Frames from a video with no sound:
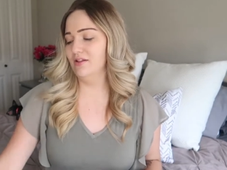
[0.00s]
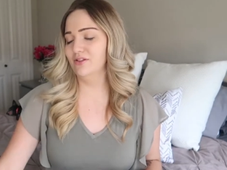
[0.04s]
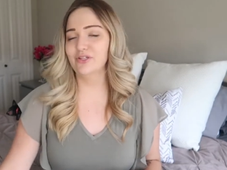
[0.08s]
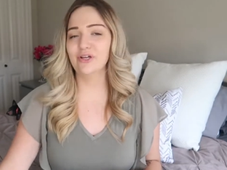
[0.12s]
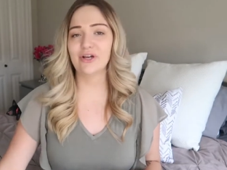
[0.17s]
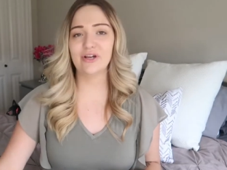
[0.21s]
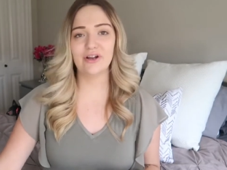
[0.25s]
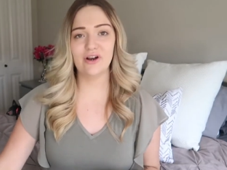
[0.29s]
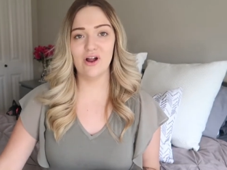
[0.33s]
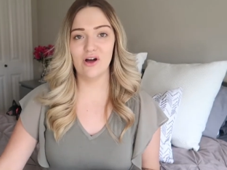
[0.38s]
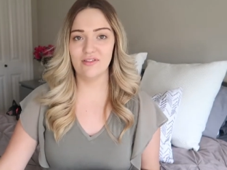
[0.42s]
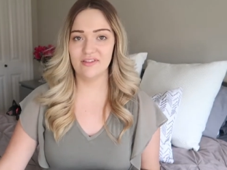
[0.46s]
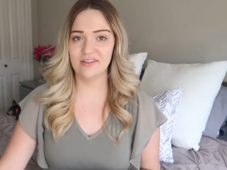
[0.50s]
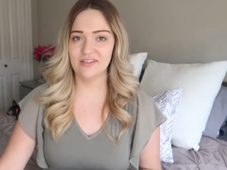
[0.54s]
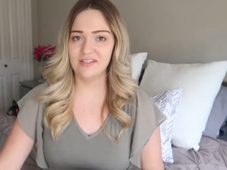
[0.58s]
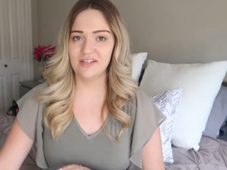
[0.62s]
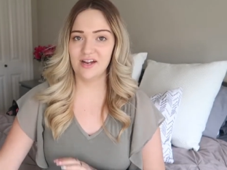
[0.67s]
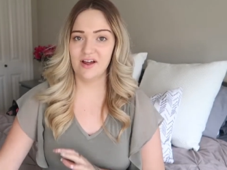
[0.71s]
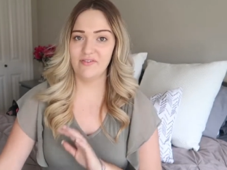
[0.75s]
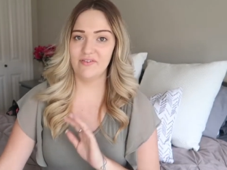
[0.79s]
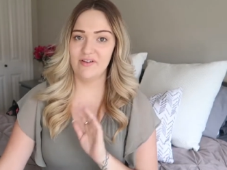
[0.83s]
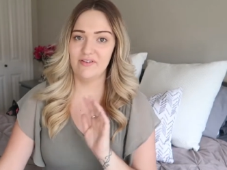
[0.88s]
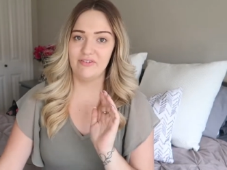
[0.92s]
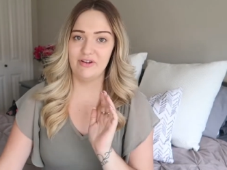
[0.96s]
look at all the
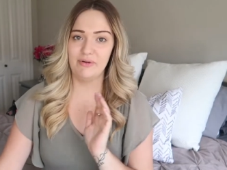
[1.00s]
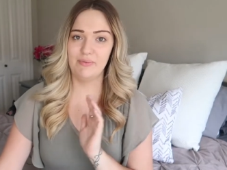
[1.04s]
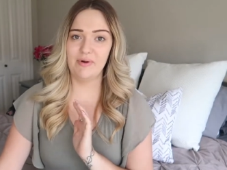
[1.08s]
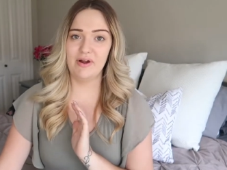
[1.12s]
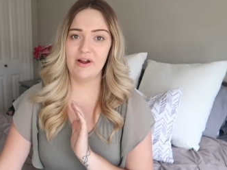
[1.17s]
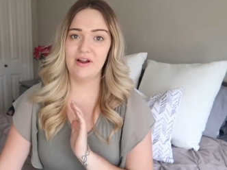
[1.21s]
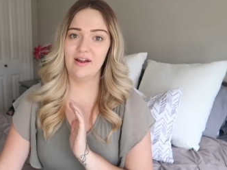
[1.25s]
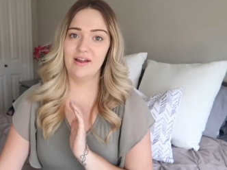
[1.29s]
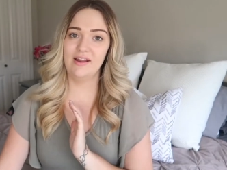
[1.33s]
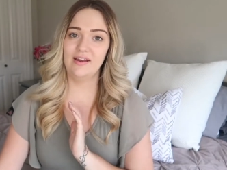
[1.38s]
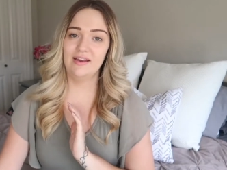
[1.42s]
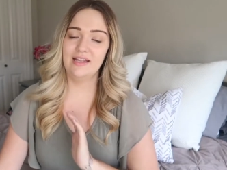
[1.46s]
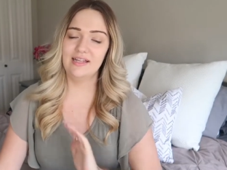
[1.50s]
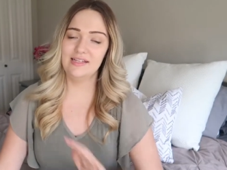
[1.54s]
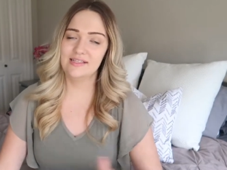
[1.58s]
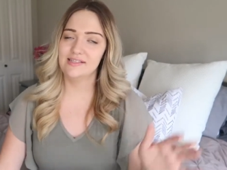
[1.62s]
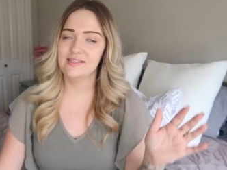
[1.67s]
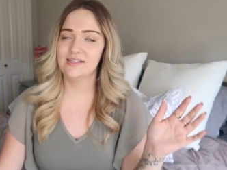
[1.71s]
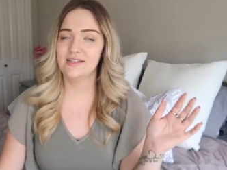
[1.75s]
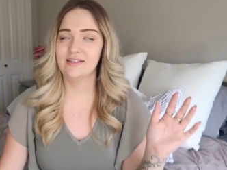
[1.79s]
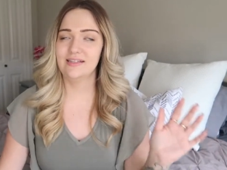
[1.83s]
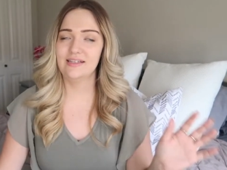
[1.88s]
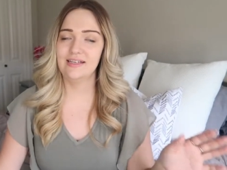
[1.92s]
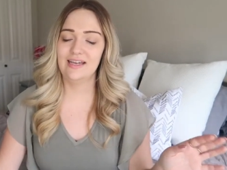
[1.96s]
stuff everywhere, and
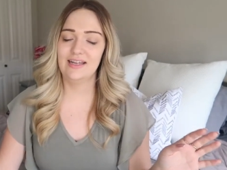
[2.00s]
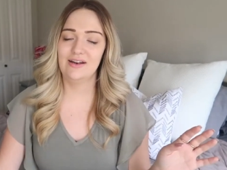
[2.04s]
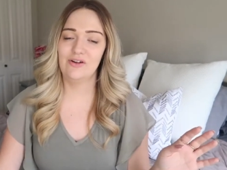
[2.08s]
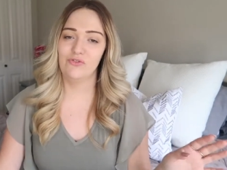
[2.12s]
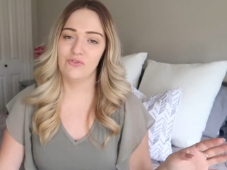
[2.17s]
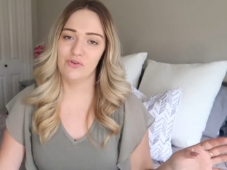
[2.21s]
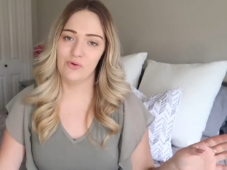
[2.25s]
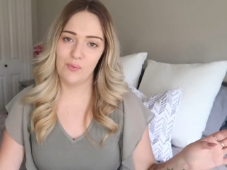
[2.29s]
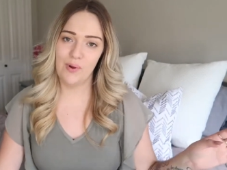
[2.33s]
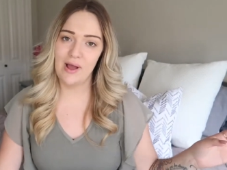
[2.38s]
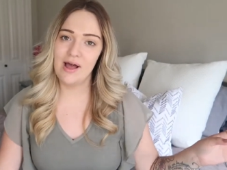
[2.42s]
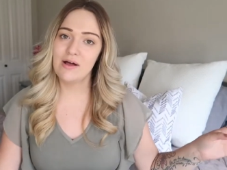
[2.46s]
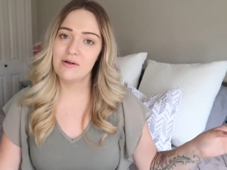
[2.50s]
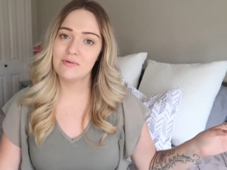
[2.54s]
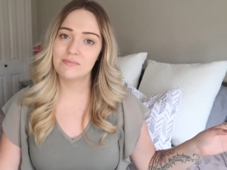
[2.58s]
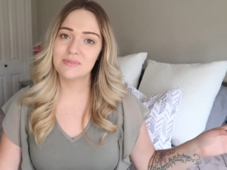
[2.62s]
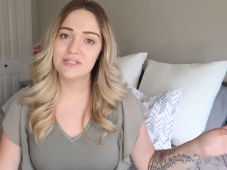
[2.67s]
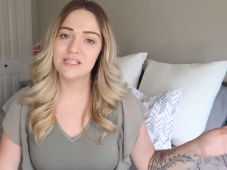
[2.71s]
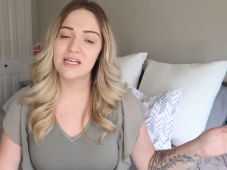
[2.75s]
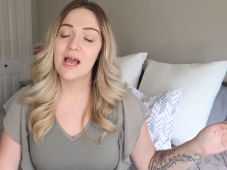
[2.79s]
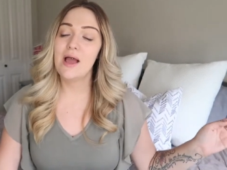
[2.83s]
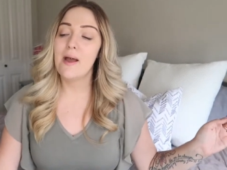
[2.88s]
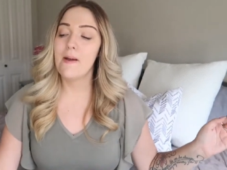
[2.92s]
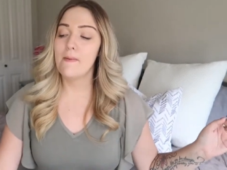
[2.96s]
instantly get overwhelmed.